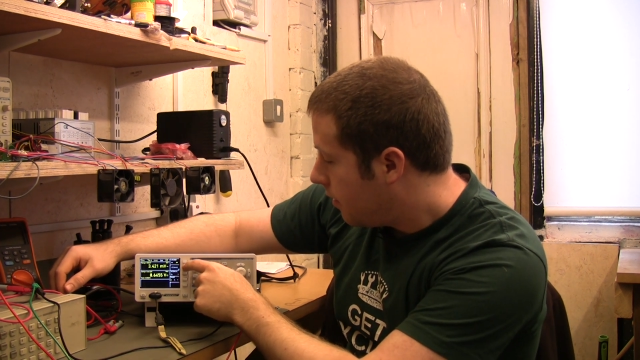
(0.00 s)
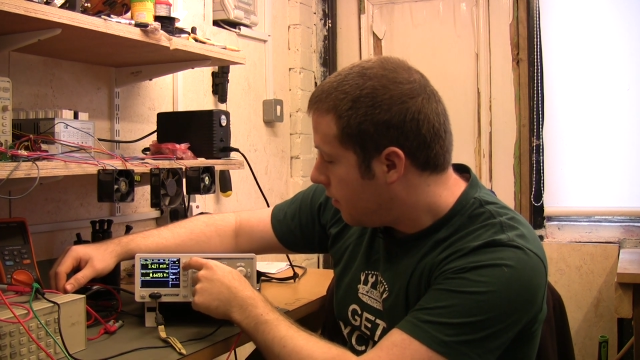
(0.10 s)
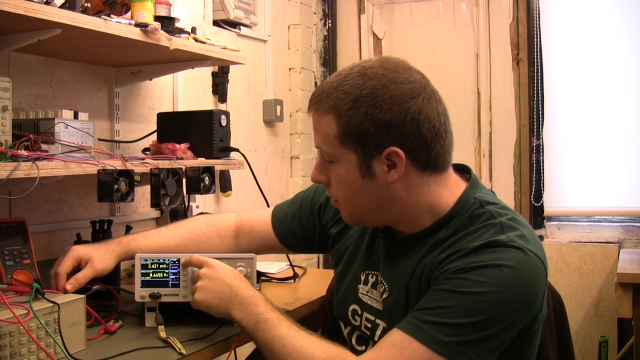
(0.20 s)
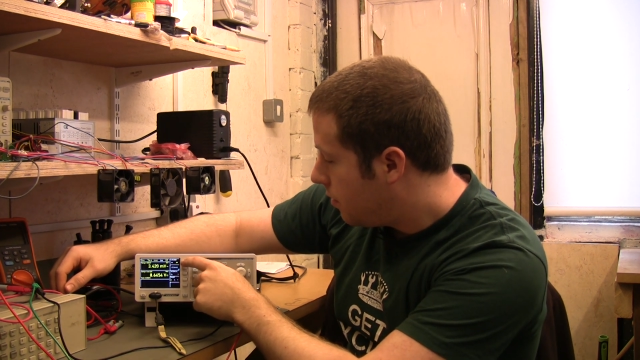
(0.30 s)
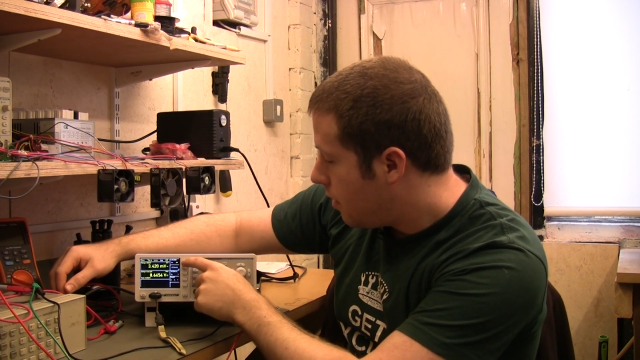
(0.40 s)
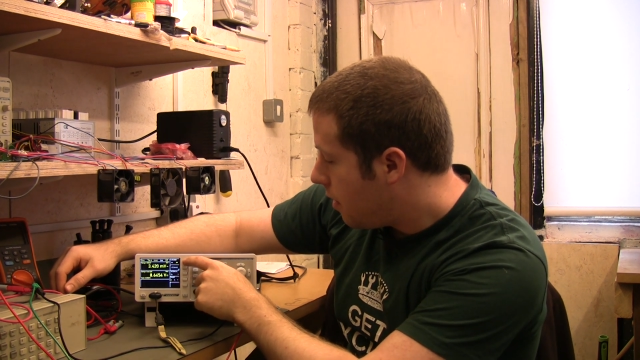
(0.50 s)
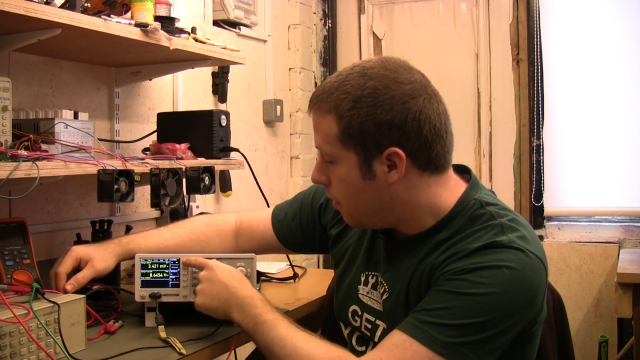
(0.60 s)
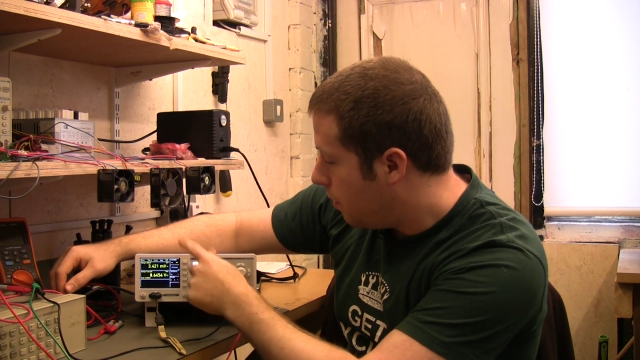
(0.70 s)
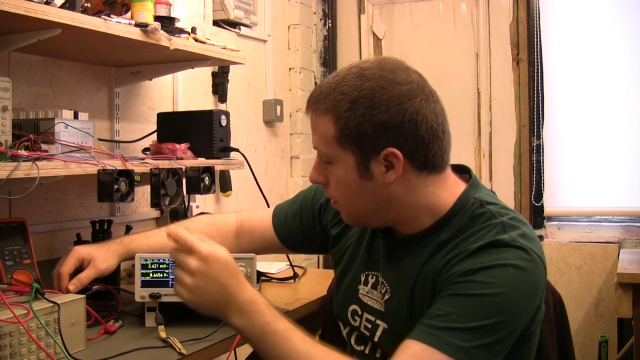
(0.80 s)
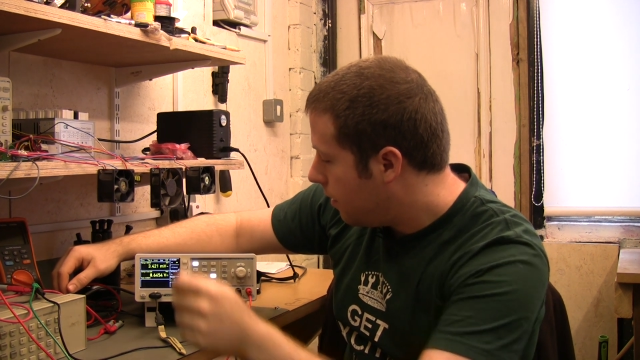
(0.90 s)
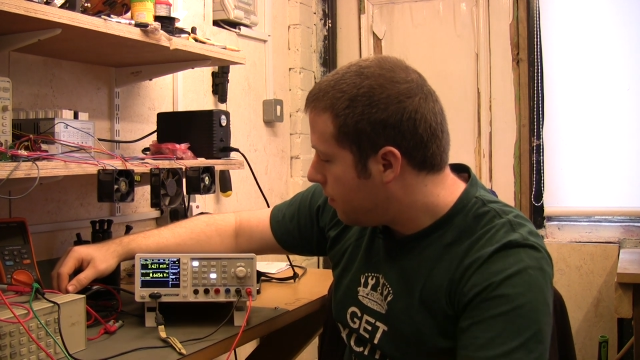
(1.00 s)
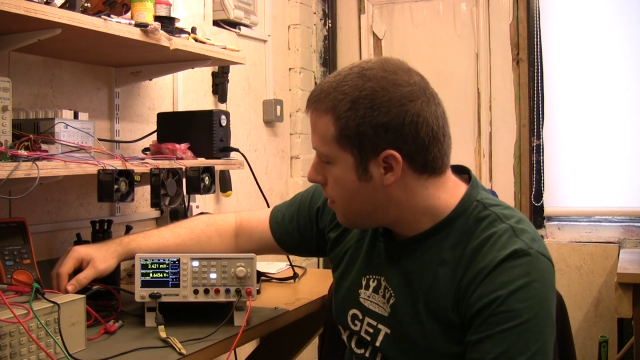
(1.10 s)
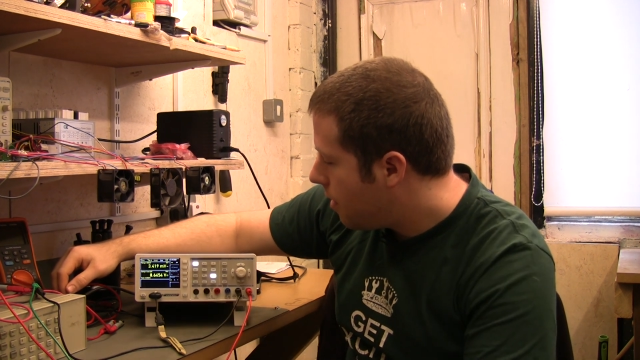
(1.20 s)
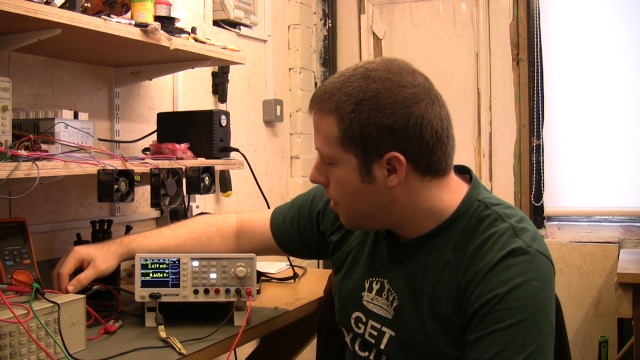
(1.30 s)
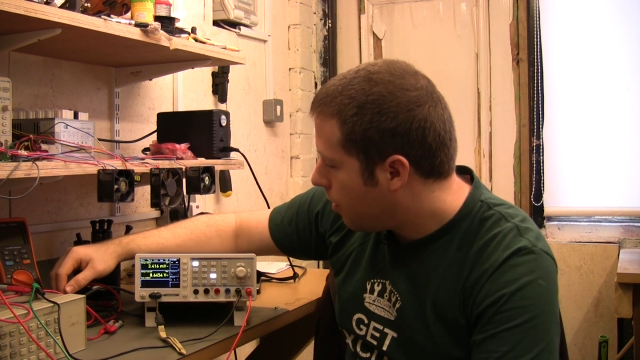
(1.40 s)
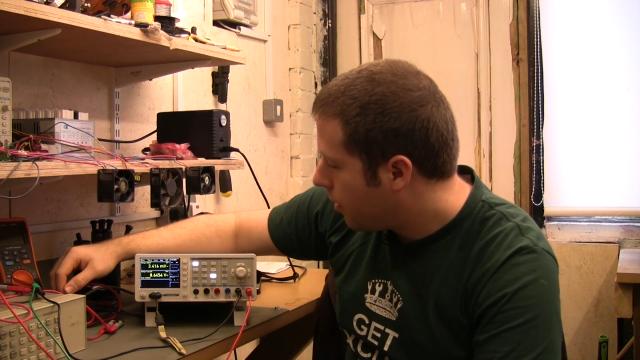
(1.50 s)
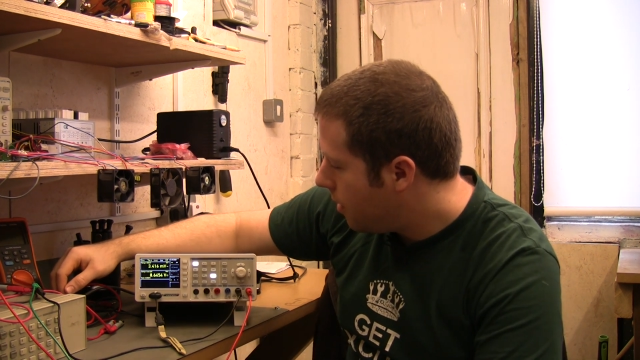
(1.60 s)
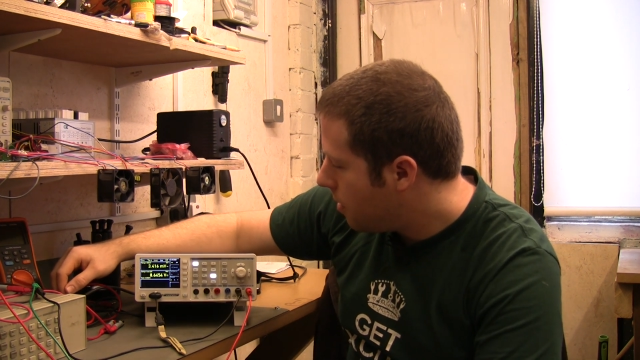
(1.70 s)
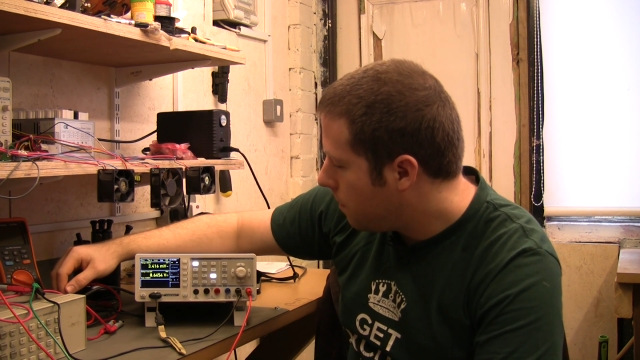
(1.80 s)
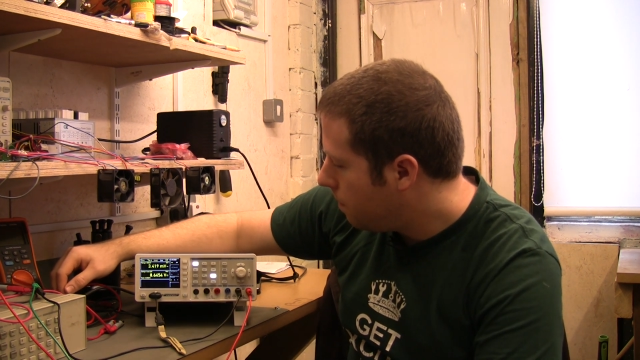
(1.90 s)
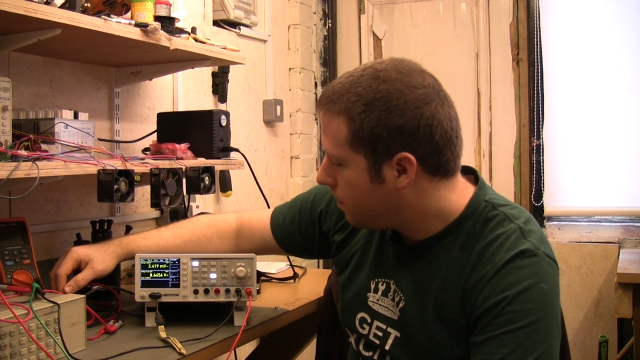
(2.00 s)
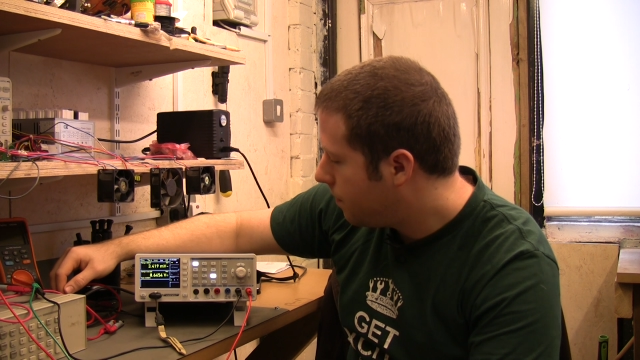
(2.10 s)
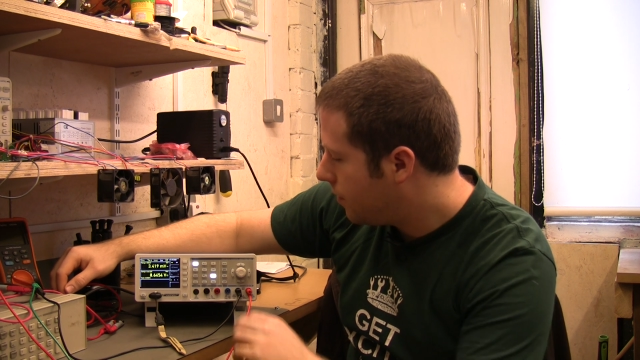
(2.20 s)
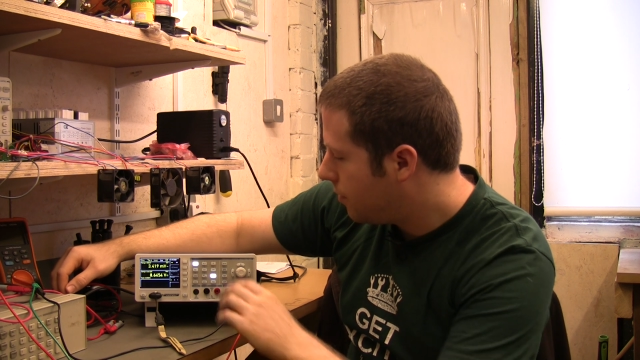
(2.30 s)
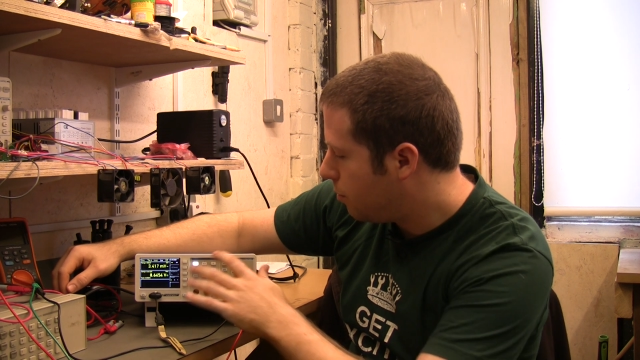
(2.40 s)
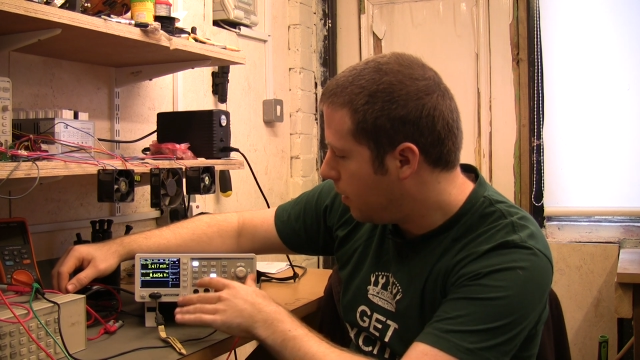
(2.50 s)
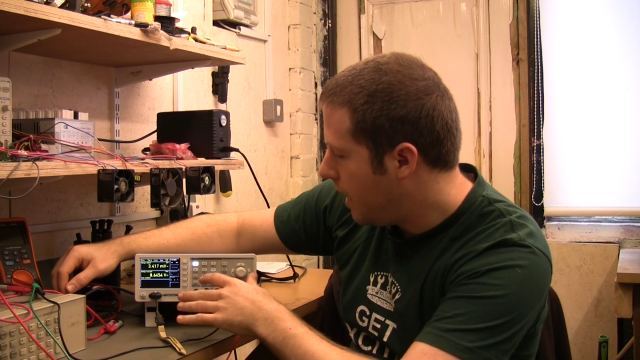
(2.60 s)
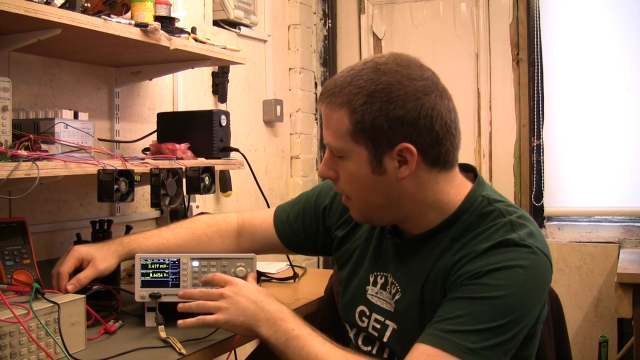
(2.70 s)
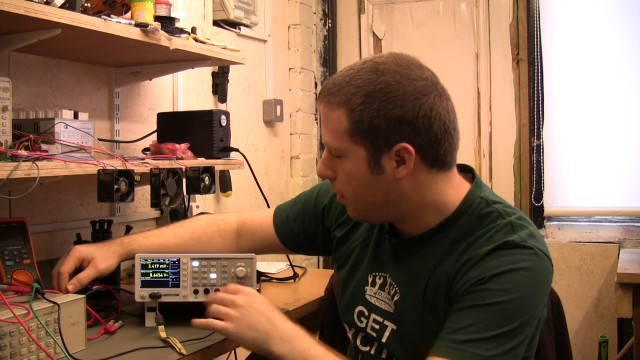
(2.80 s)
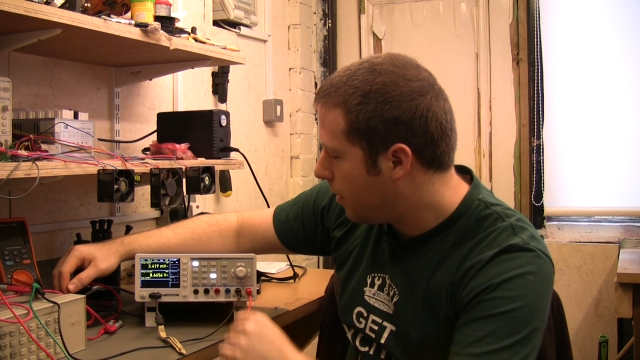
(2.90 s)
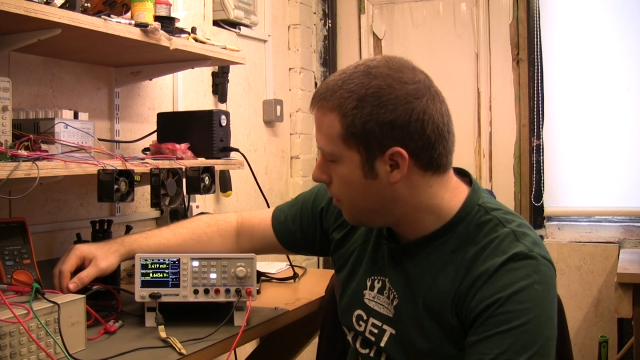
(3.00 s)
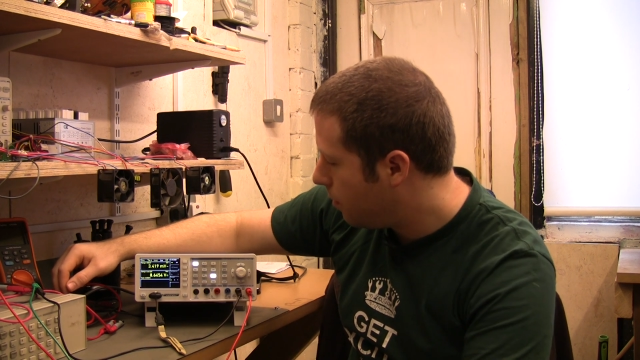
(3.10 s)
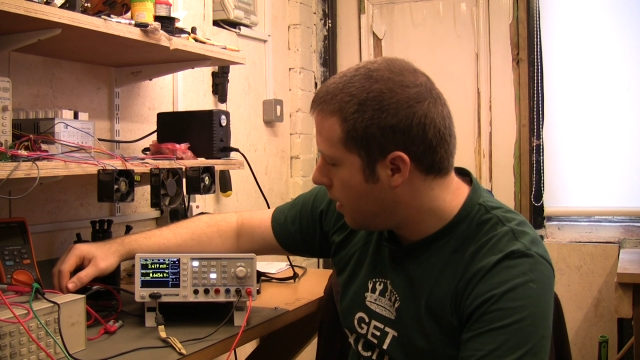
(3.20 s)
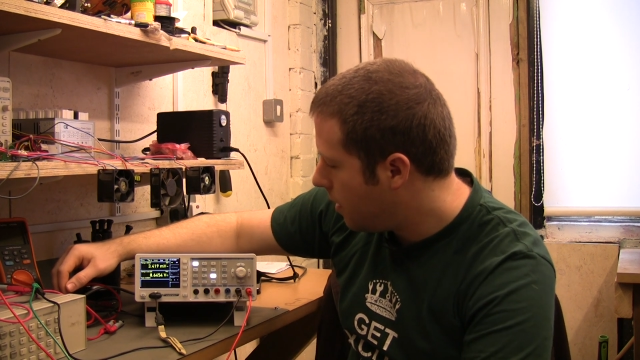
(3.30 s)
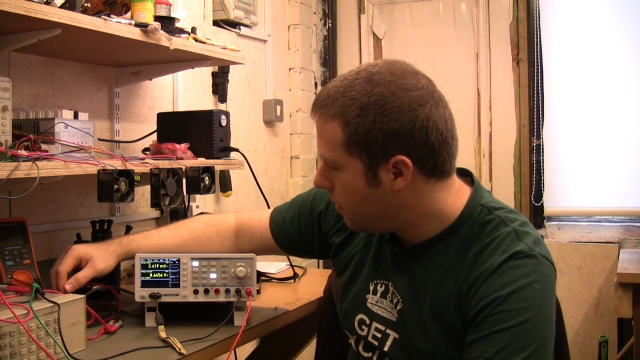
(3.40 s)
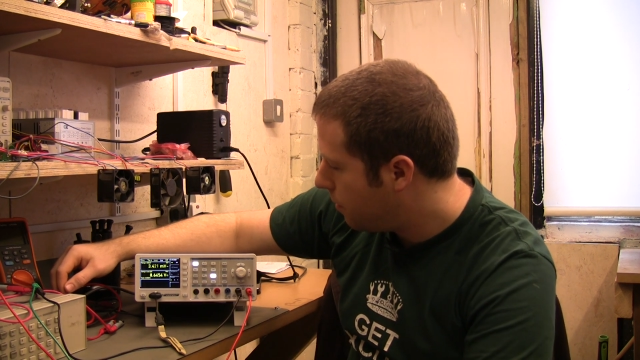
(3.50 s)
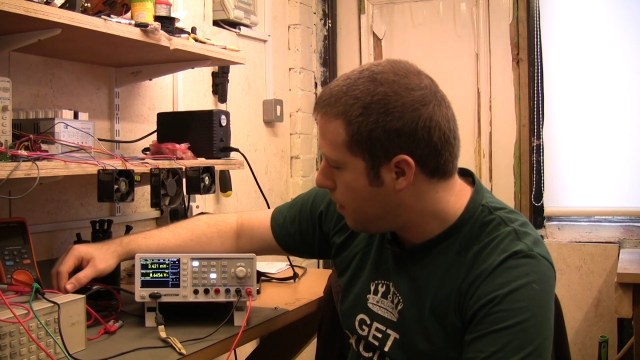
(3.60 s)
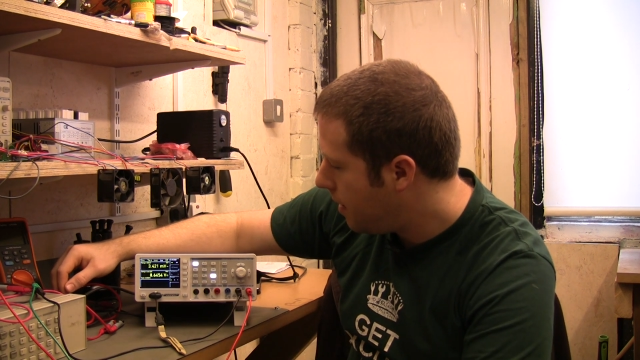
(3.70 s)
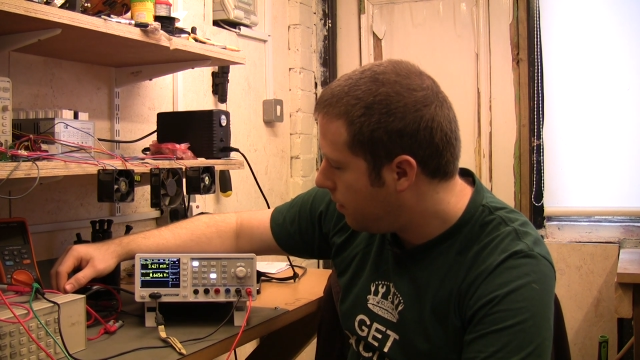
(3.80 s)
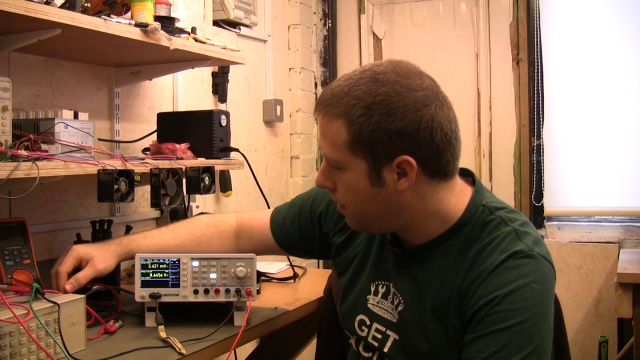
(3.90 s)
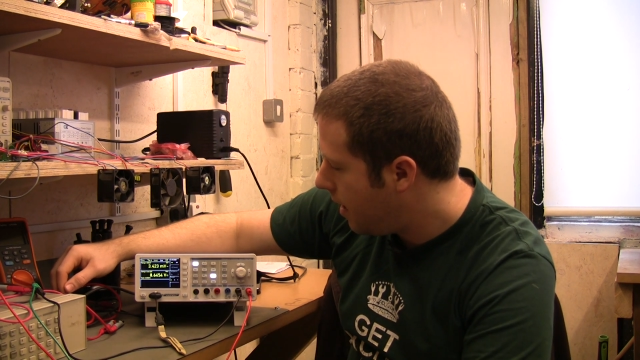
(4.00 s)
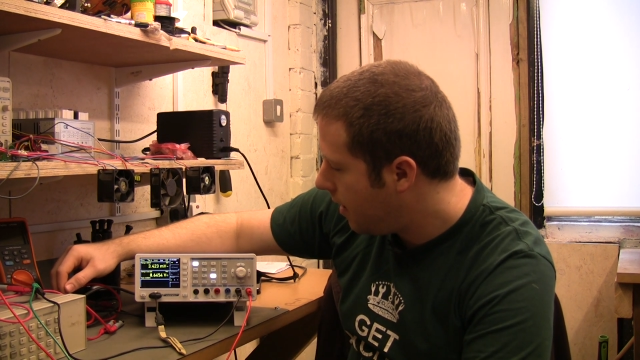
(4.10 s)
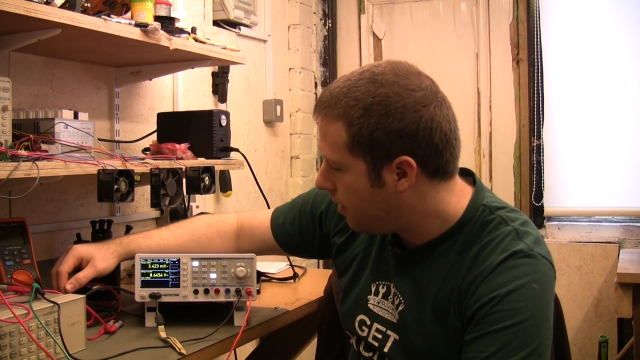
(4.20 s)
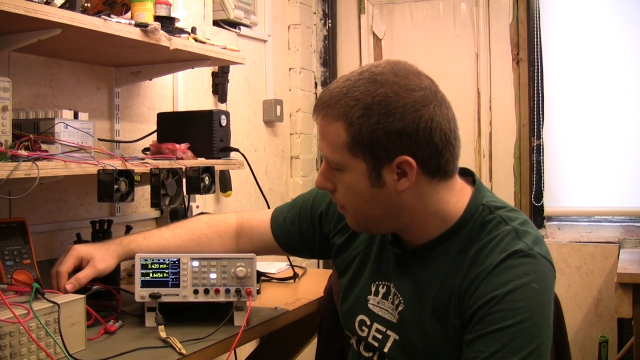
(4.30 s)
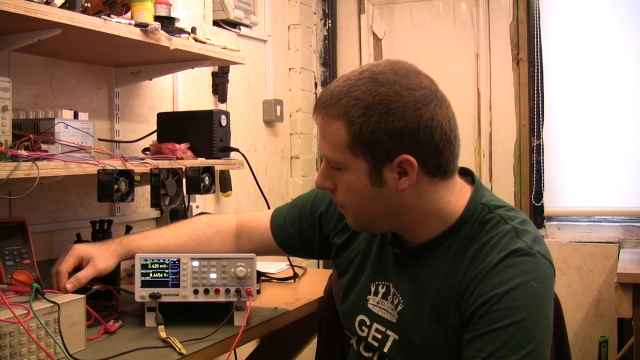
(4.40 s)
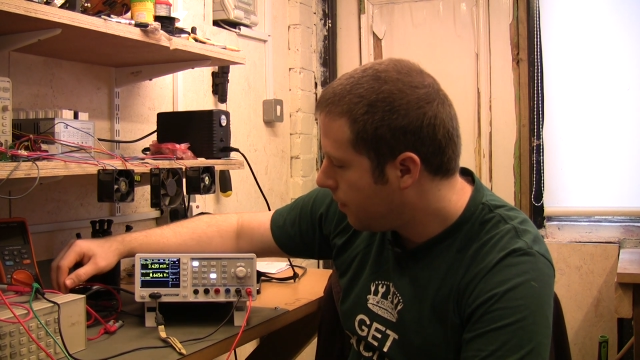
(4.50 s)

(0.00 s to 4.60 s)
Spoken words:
So let's turn logging on. So we're now logging into our USB stick.